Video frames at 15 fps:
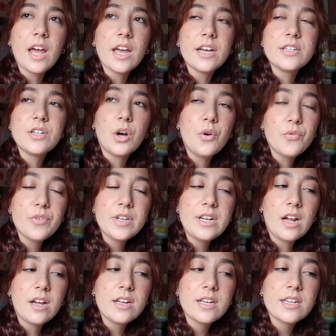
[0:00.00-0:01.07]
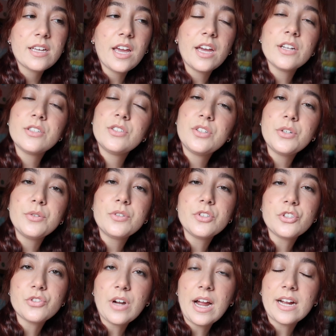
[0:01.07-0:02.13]
and hopefully not get too
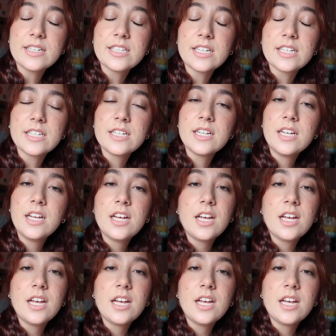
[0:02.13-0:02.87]
distracted